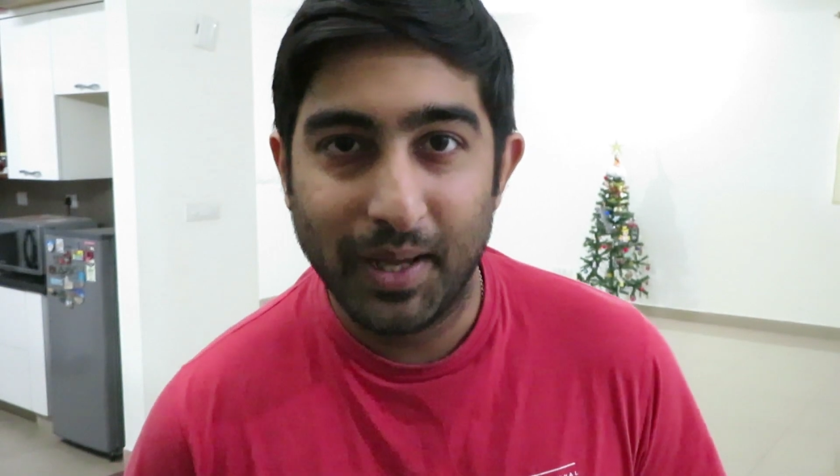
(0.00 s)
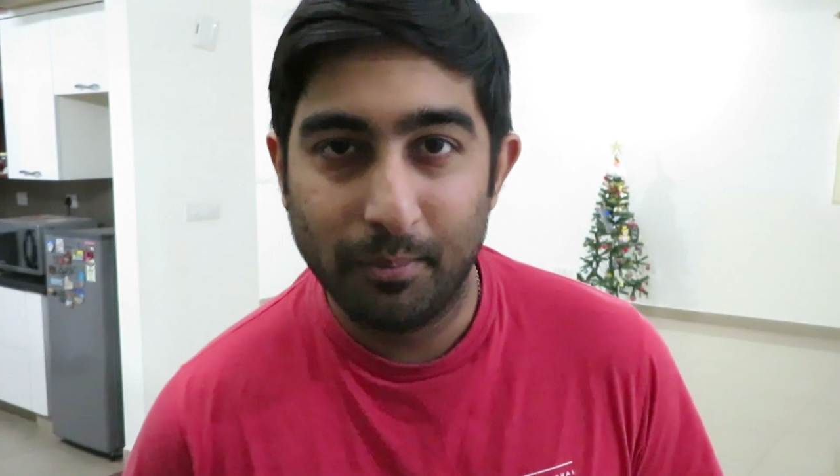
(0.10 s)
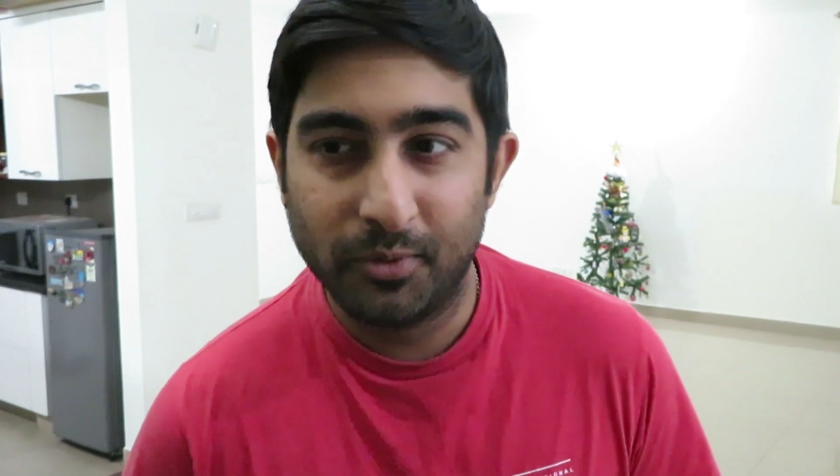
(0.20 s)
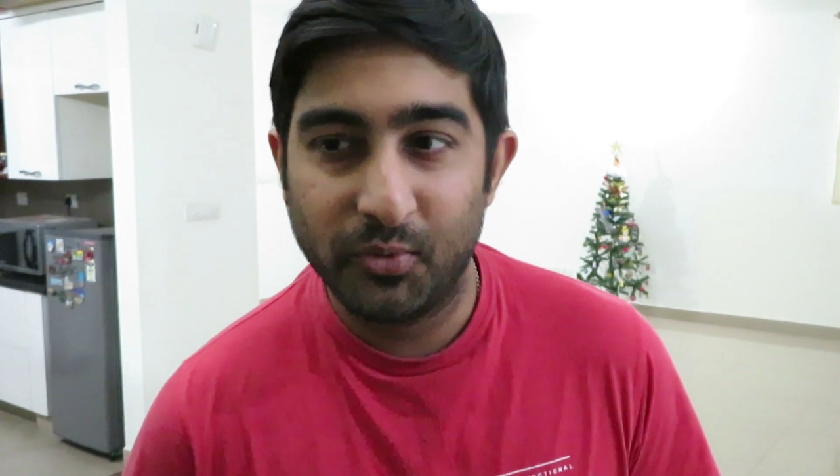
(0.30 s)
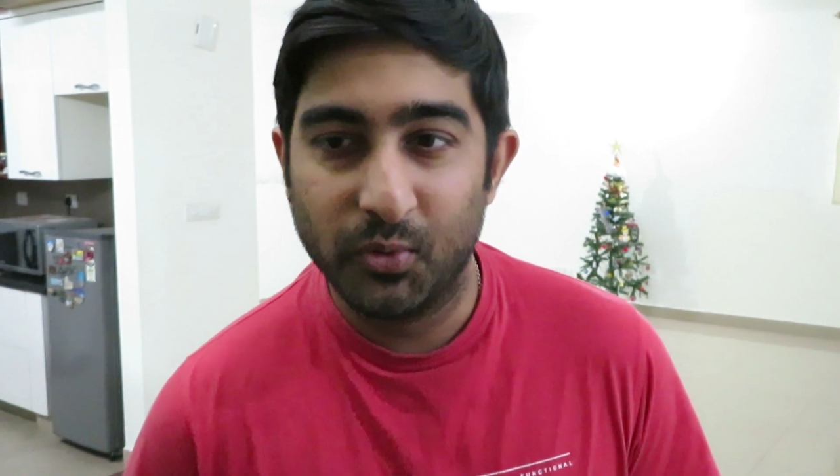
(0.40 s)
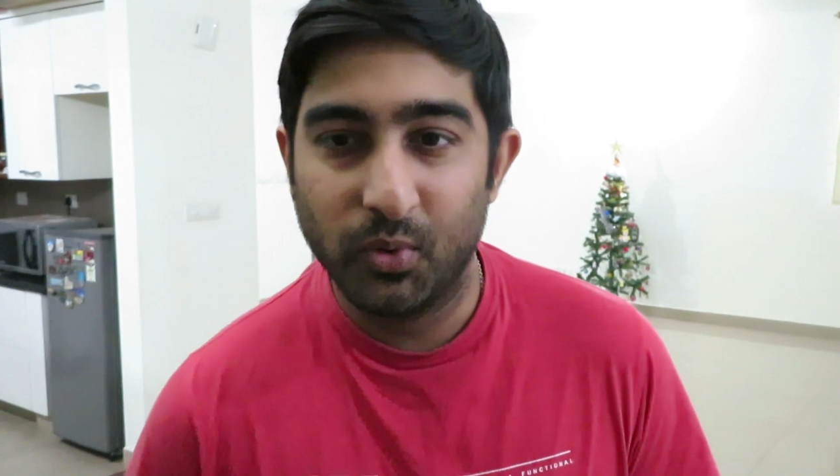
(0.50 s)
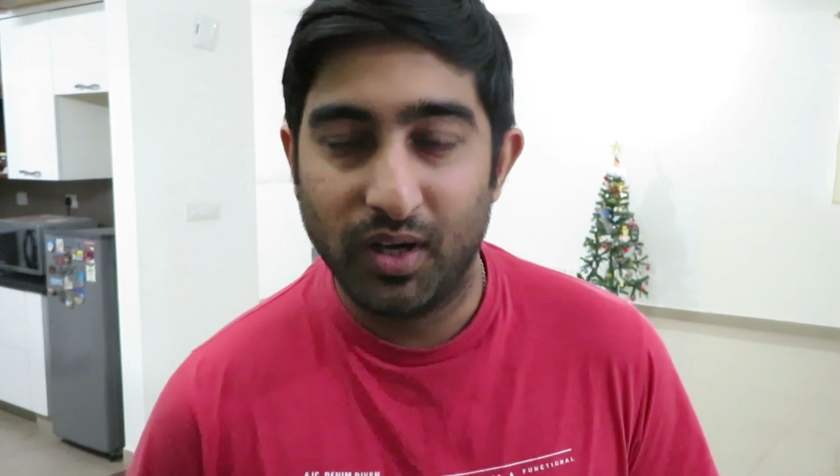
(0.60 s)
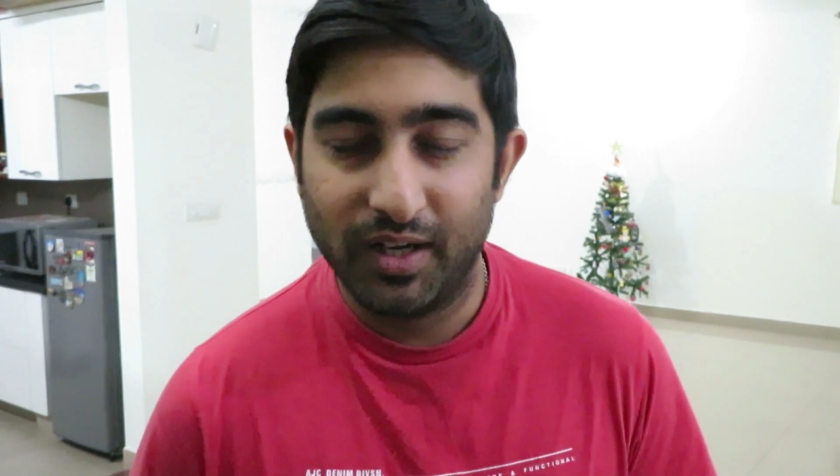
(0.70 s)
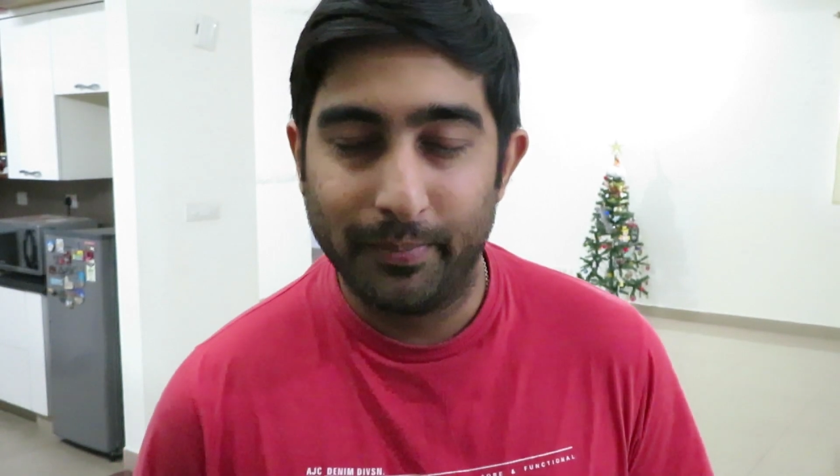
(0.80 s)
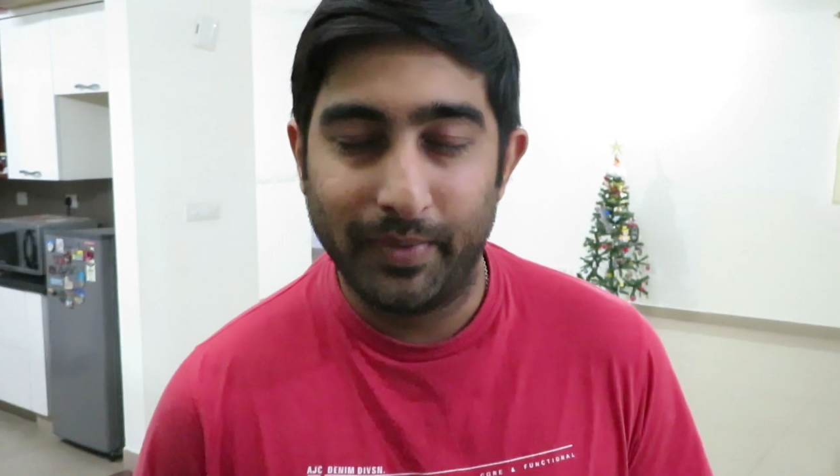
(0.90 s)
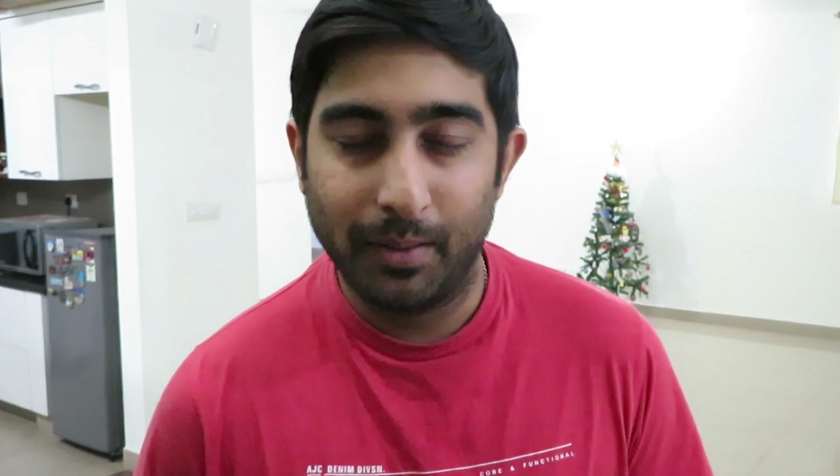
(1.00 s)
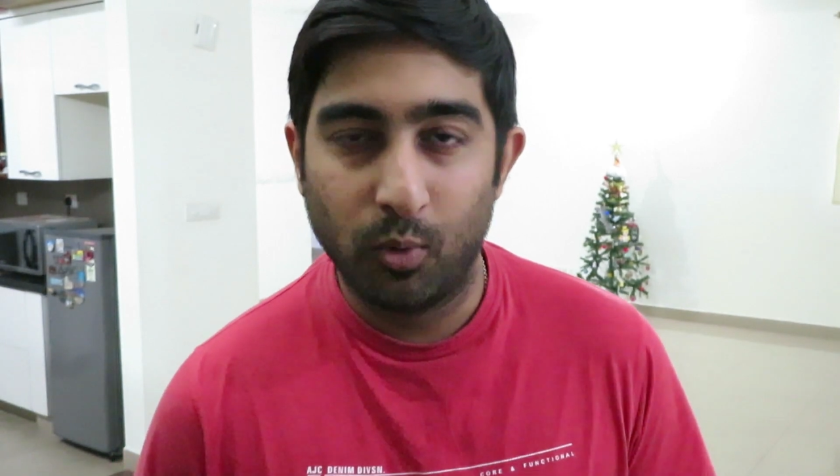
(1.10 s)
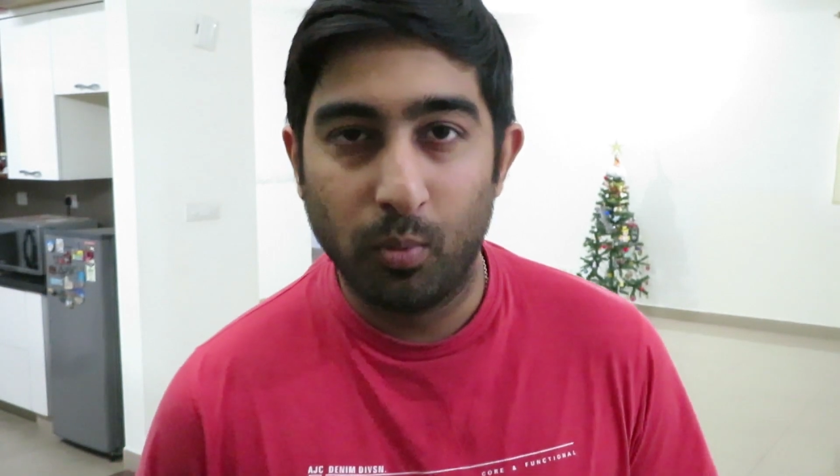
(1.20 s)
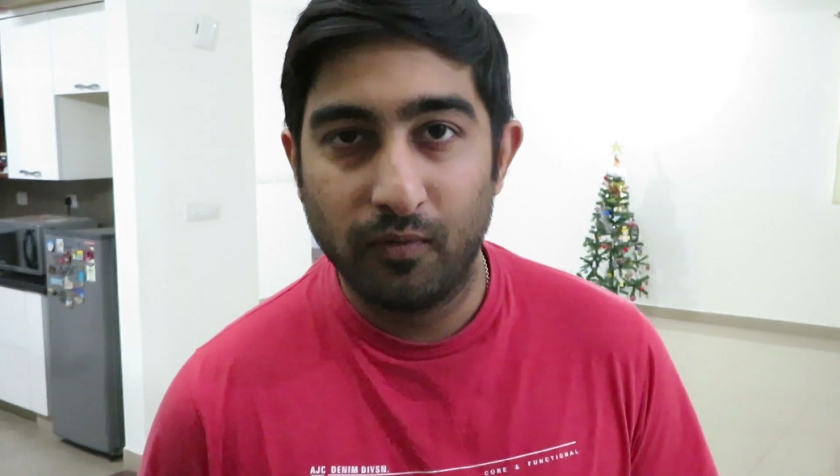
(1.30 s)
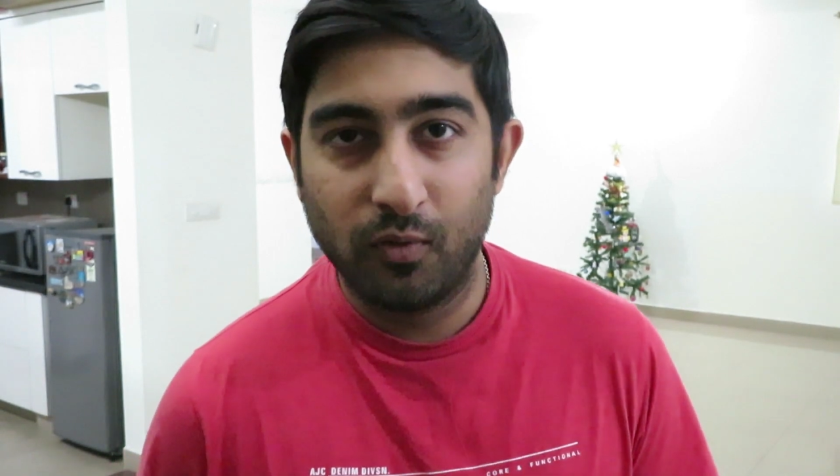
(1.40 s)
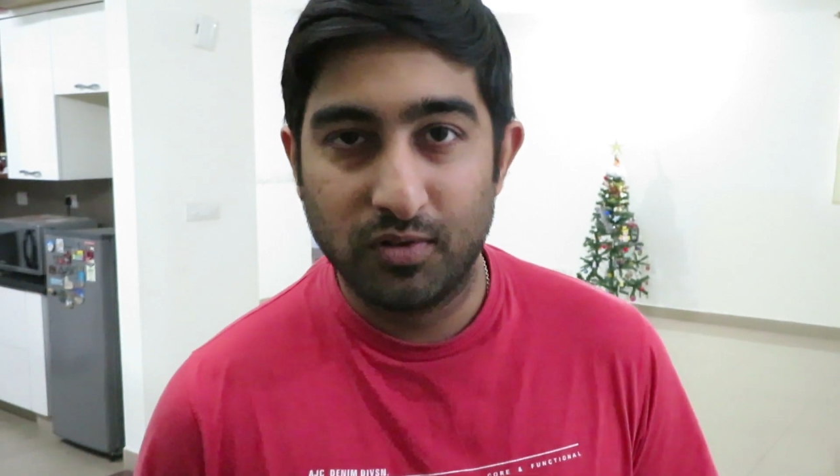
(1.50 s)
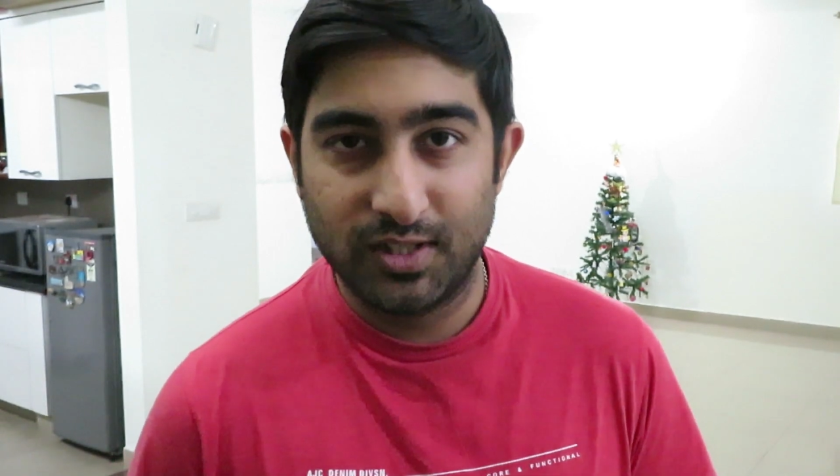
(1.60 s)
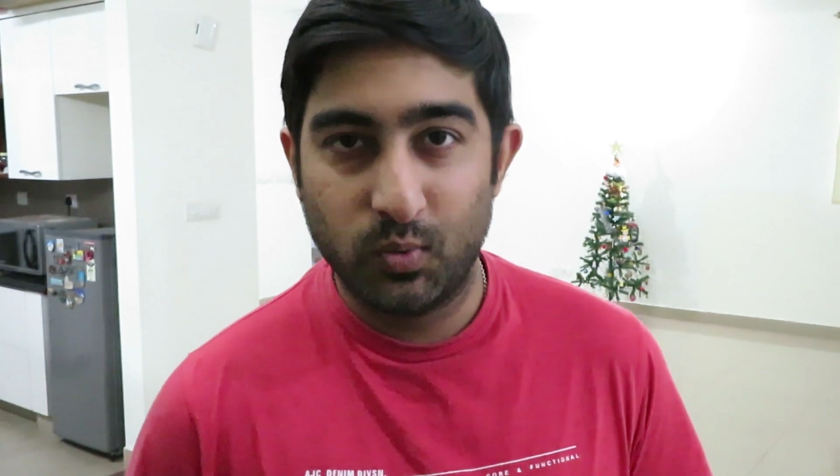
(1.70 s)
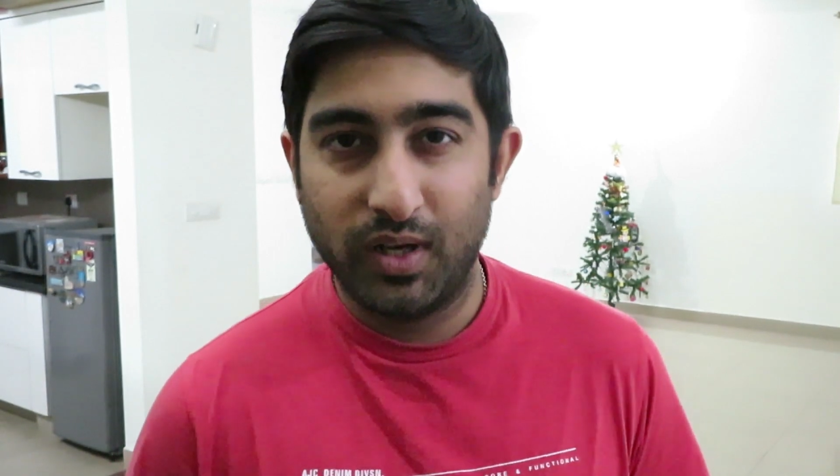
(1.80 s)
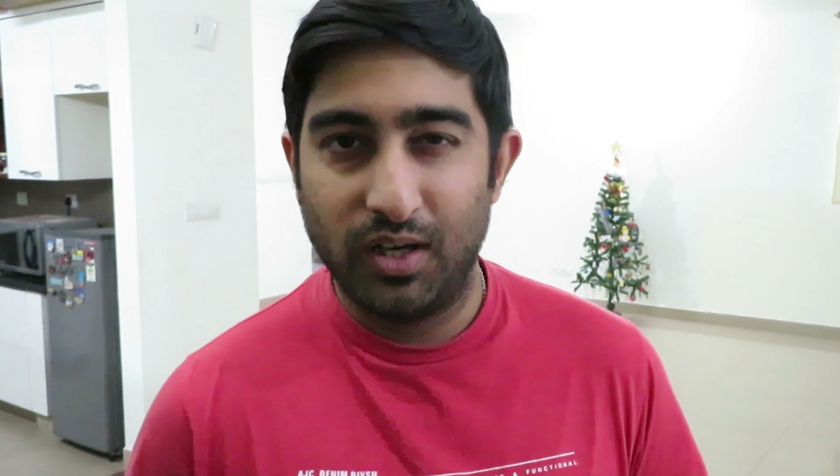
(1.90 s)
them through my mobile
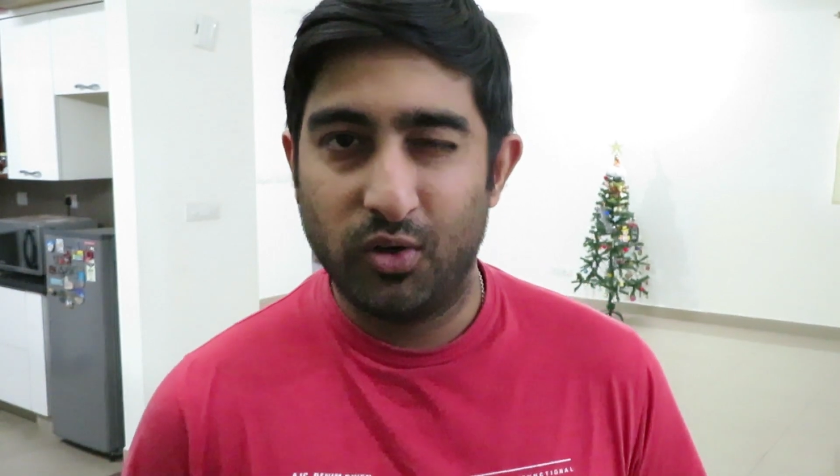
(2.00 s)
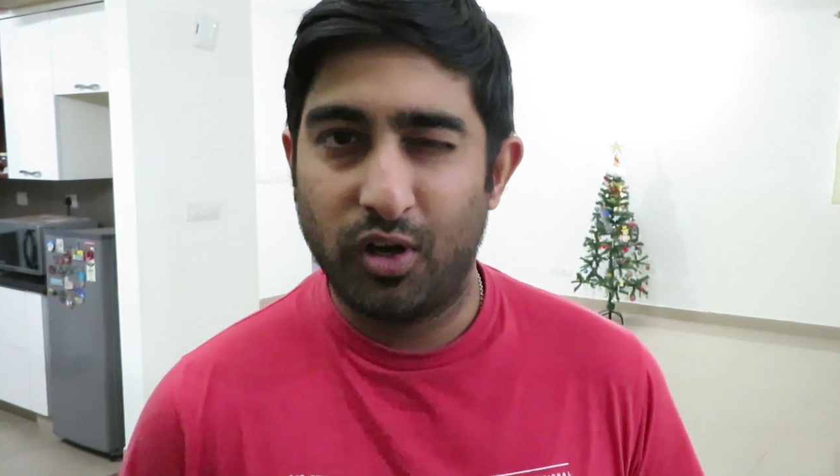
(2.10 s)
phones as well.